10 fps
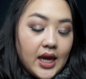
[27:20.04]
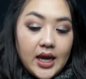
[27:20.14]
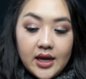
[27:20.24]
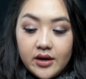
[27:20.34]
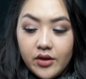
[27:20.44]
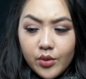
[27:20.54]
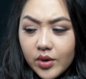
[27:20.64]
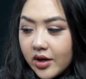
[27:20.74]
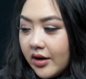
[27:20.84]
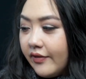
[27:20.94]
And there
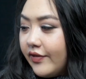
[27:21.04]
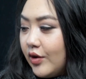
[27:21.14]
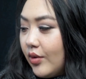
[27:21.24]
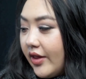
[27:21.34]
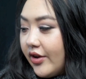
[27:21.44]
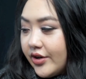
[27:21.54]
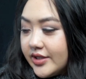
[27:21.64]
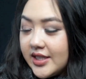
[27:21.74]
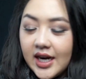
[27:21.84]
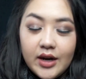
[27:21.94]
were a few
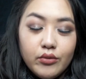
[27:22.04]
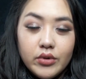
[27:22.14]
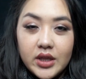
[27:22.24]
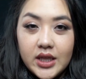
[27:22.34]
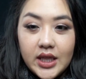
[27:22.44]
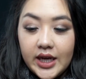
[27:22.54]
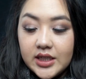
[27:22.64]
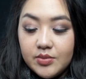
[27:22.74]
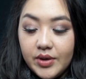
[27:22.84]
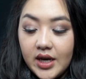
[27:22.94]
others that I really
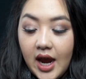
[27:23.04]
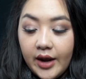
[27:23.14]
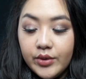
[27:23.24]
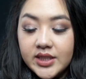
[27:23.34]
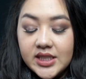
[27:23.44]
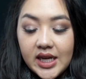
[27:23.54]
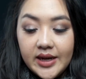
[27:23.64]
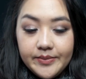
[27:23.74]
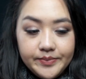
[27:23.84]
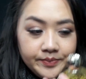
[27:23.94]
liked, but I would
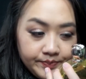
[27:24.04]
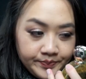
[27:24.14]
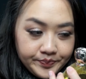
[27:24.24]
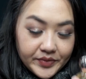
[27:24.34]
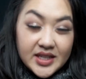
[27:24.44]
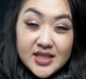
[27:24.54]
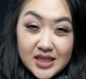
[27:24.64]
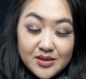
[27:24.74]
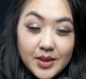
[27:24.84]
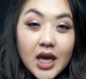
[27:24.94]
say,
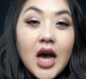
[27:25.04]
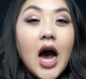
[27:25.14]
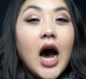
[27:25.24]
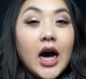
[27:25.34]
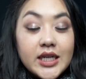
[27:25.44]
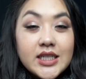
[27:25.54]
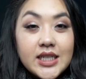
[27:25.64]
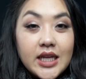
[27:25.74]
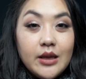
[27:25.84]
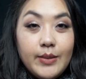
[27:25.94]
excuse me, on a
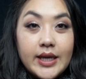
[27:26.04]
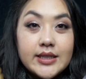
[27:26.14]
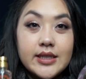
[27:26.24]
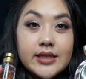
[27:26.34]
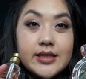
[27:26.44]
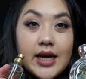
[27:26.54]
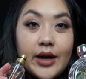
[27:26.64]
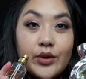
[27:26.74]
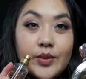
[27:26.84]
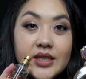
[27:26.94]
daily basis,
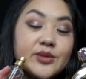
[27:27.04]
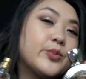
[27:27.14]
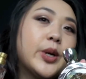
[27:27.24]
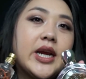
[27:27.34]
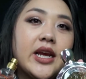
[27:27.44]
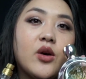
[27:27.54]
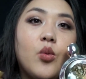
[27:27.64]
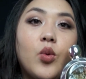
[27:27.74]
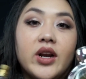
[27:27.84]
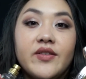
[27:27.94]
I would be
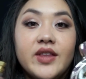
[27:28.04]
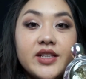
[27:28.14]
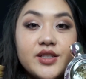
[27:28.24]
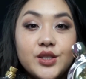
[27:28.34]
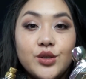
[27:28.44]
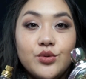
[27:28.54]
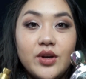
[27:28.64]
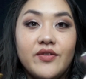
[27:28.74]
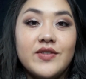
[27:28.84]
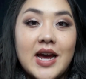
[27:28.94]
spraying one of these two,
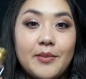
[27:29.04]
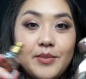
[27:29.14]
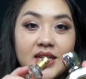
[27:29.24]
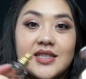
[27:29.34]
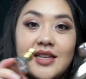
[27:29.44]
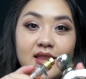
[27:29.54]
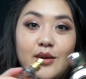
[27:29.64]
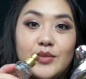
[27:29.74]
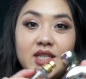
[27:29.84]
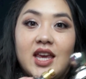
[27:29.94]
if not mixing
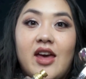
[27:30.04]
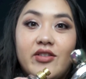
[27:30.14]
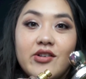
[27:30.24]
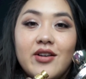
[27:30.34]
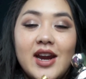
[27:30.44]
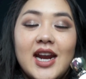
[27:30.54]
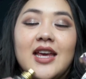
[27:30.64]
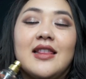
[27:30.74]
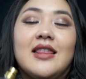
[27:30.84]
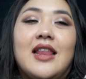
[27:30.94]
them together, and
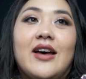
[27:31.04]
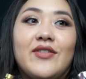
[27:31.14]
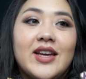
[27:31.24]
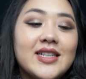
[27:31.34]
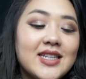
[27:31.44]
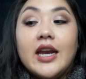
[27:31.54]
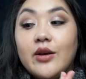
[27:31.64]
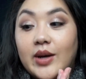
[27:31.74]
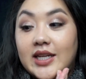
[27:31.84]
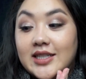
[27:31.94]
I love it.
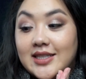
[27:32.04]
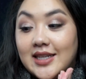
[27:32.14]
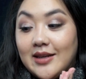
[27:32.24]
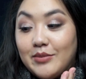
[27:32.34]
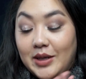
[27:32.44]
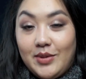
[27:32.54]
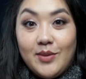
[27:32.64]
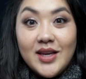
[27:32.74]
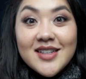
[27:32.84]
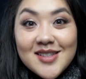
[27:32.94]
Anyways, my
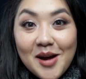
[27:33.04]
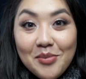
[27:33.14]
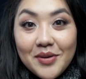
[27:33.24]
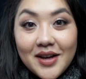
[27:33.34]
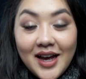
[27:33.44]
baby is up.